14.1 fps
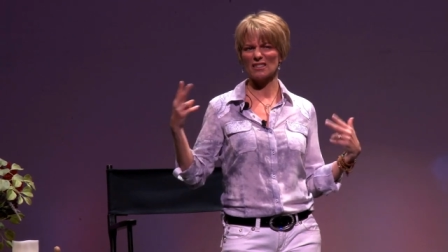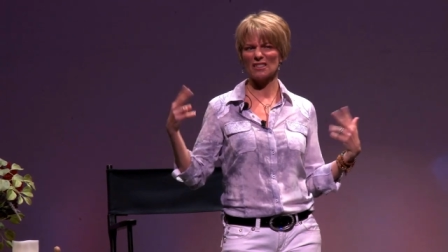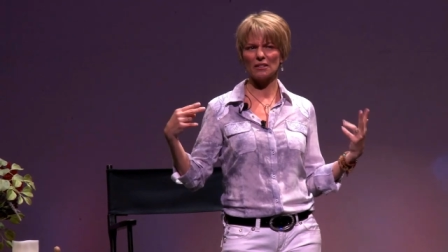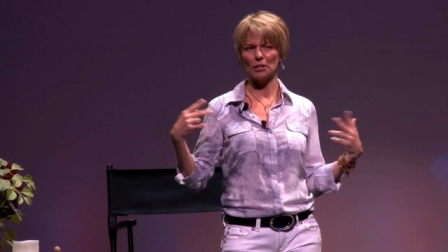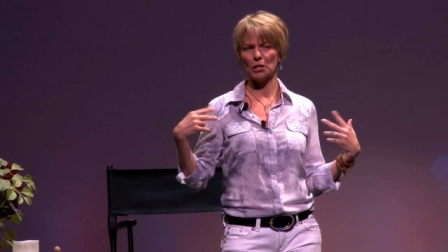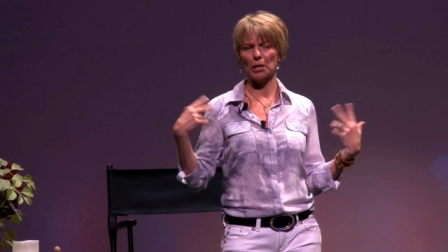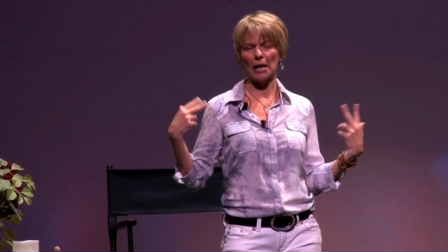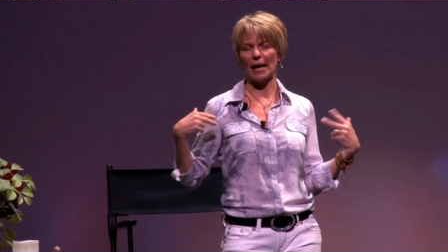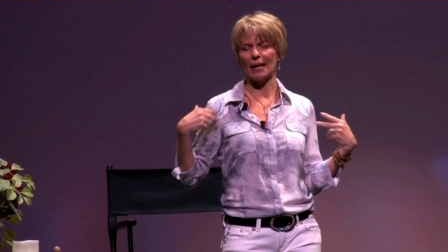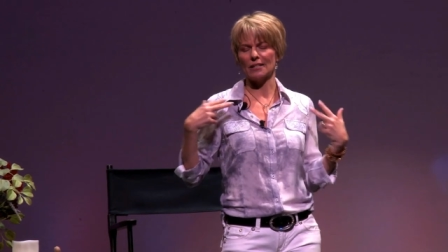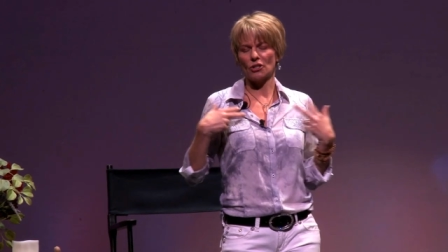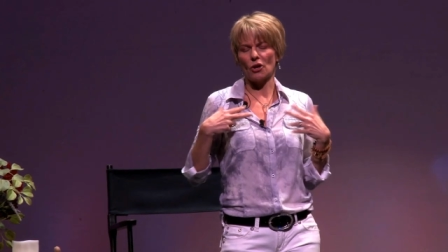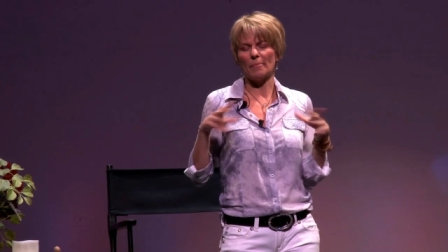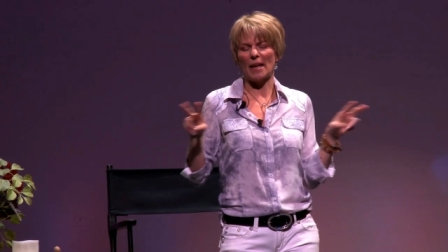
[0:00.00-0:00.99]
to,
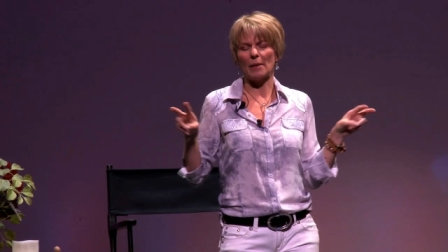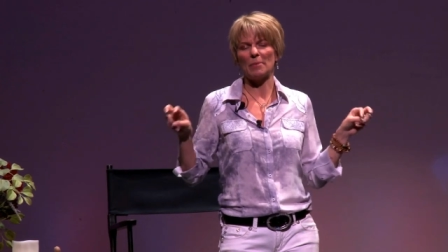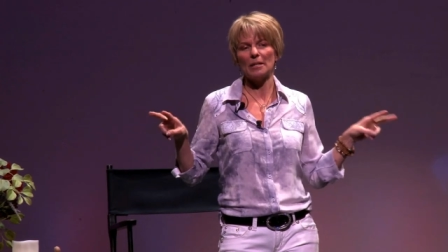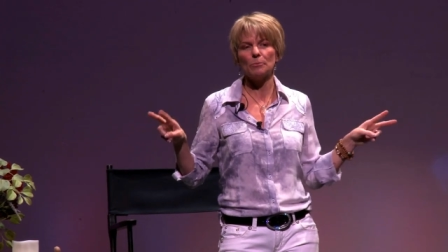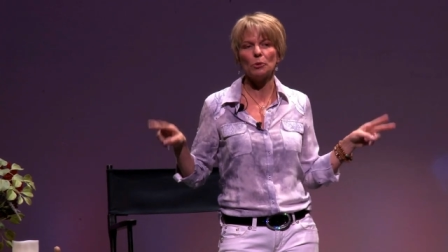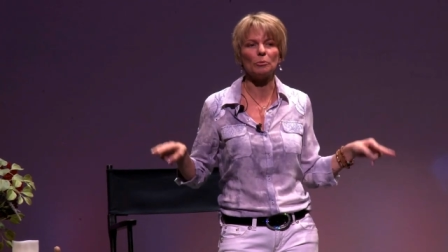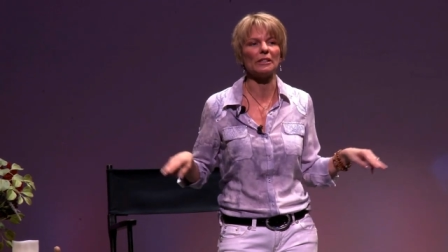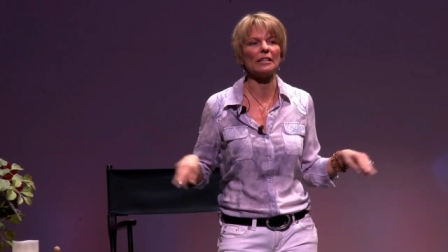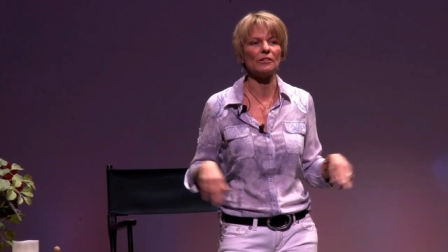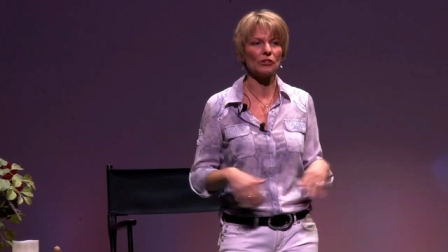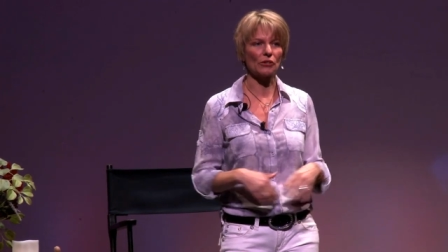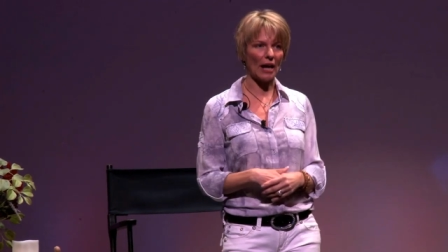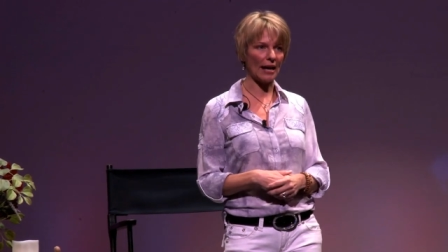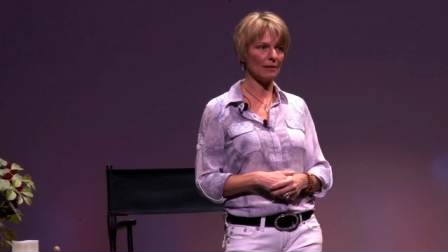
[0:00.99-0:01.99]
again, you know, I'm that people
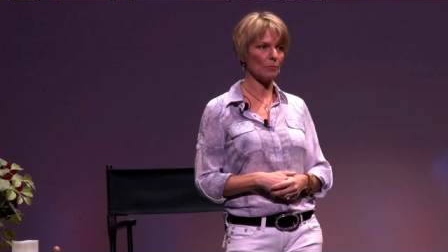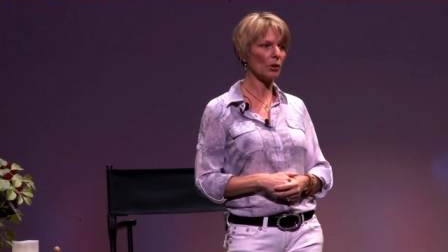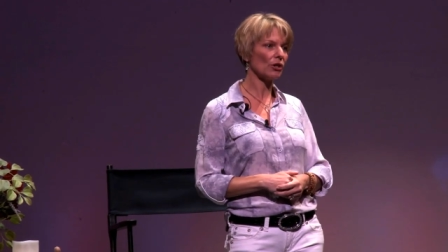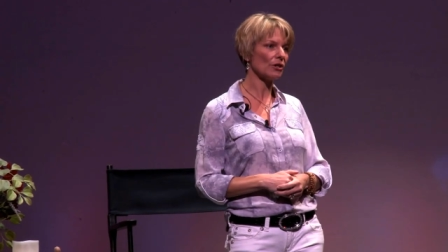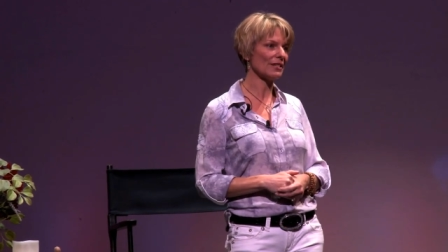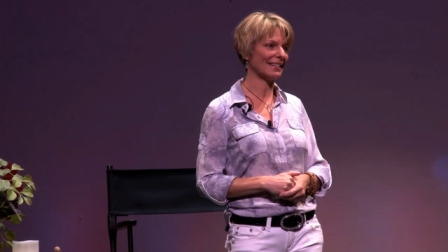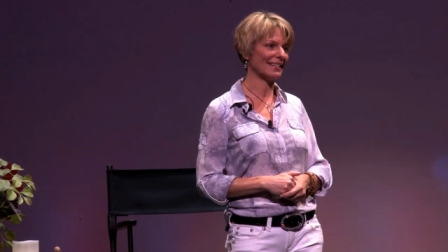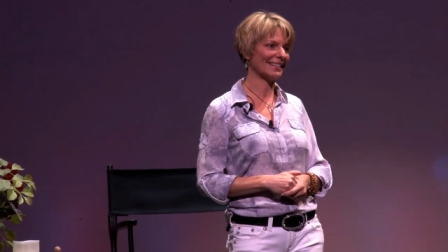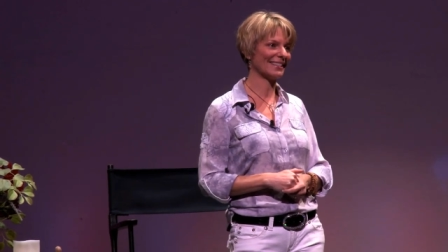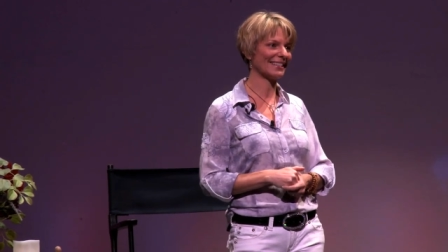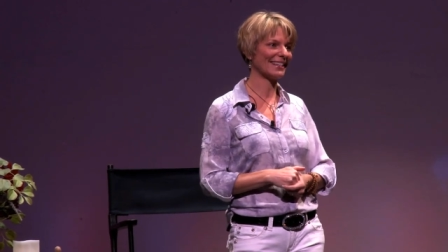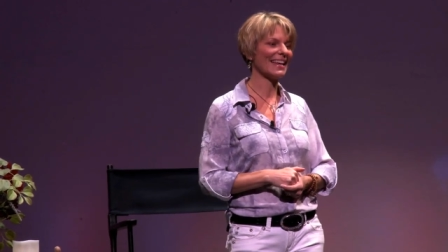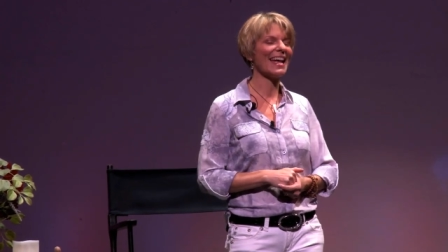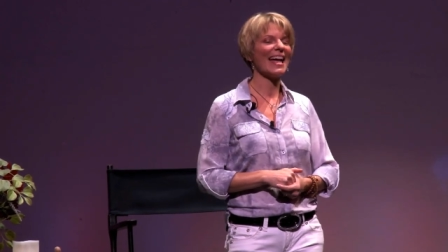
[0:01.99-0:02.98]
pleaser kind of
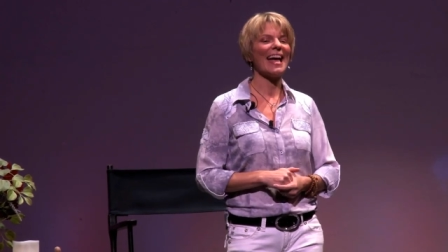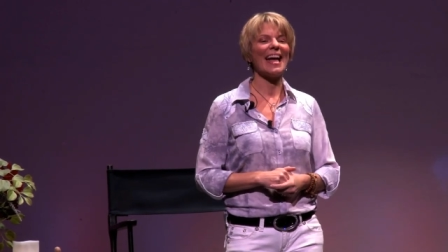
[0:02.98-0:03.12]
person.